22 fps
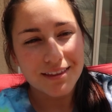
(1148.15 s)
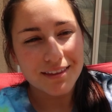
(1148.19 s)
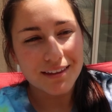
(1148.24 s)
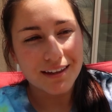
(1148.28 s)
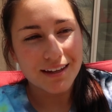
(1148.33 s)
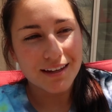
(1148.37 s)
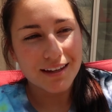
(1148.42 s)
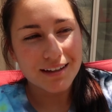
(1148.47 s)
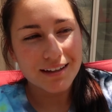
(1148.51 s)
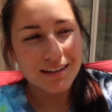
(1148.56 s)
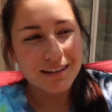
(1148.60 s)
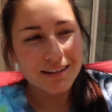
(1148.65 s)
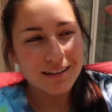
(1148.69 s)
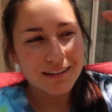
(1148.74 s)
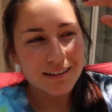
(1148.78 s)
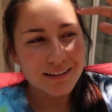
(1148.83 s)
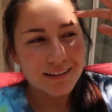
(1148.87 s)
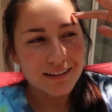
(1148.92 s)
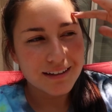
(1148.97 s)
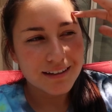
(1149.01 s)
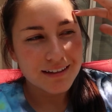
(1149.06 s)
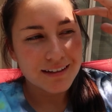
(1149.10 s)
thing.
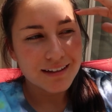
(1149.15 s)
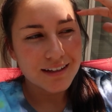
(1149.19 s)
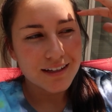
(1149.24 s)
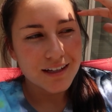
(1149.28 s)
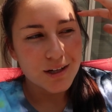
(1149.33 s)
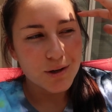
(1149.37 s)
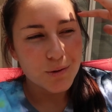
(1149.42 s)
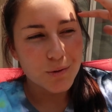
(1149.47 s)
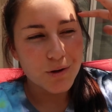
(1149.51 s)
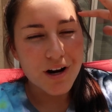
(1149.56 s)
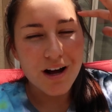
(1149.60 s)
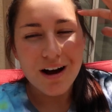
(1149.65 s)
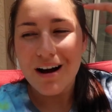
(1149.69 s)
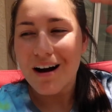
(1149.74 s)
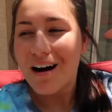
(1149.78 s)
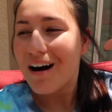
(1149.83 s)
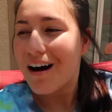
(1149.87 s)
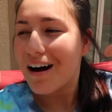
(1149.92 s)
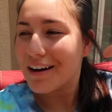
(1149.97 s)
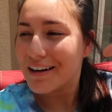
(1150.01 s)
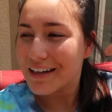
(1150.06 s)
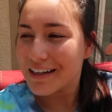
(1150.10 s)
We're not
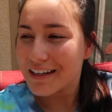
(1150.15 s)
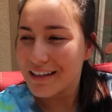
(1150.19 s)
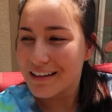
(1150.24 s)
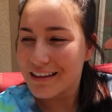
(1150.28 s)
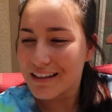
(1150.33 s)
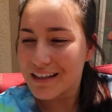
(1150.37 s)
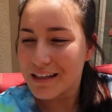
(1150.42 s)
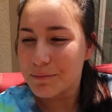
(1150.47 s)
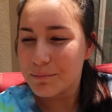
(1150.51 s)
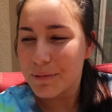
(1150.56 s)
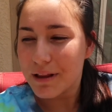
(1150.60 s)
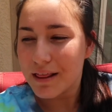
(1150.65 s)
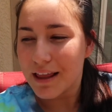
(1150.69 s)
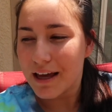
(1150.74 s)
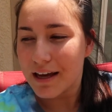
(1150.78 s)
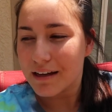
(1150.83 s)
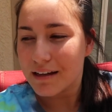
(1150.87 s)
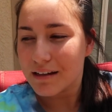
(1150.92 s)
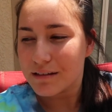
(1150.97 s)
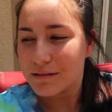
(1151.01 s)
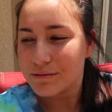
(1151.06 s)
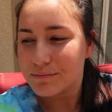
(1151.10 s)
on anything, but like